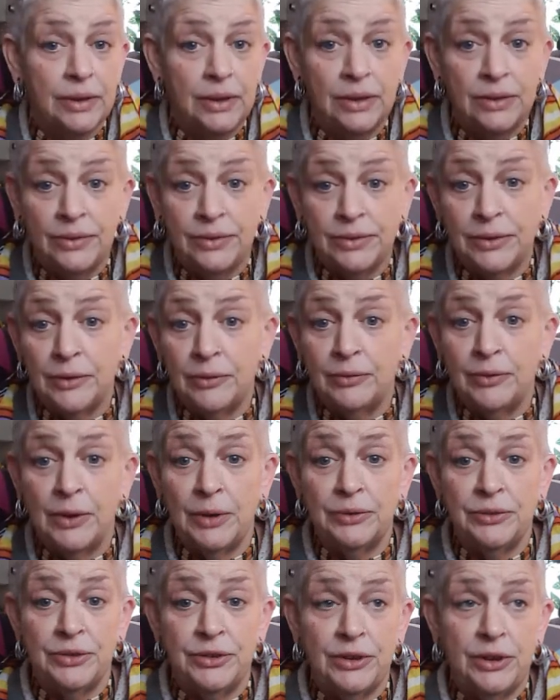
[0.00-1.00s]
and still
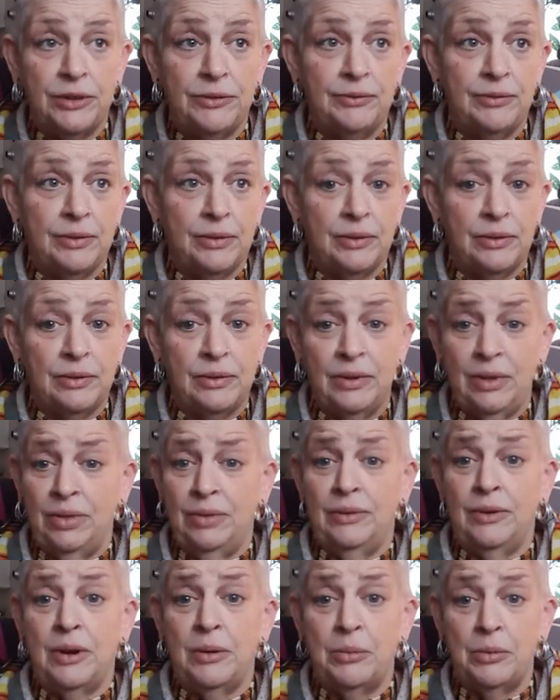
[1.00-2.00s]
felt shitty for
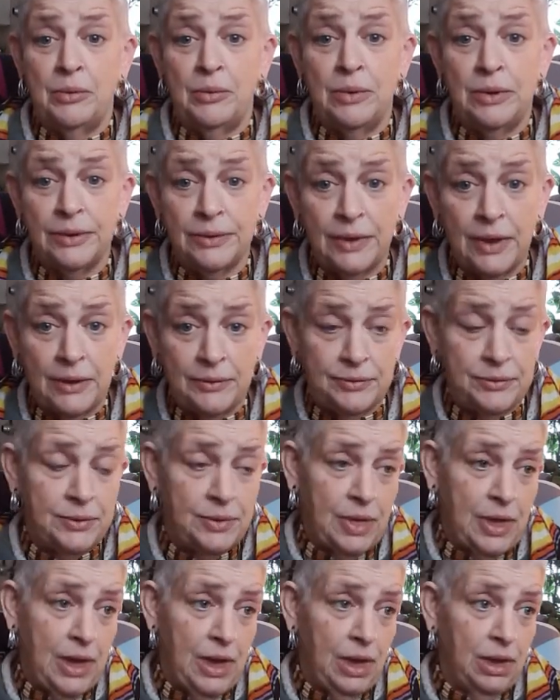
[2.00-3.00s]
another couple of weeks after
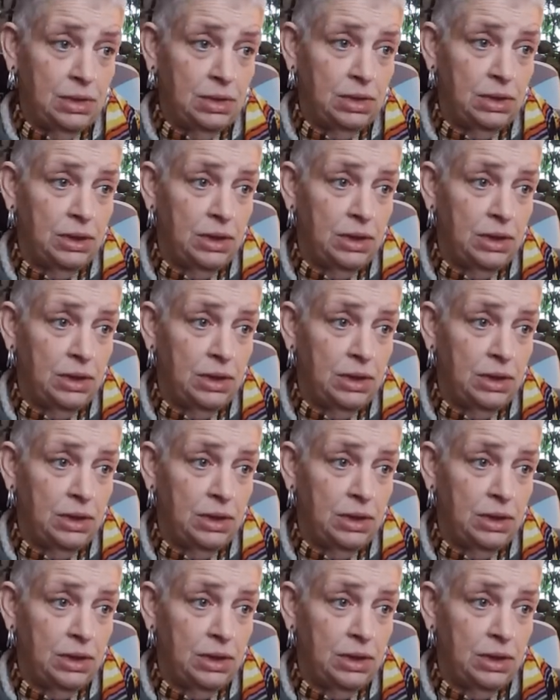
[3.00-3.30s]
that.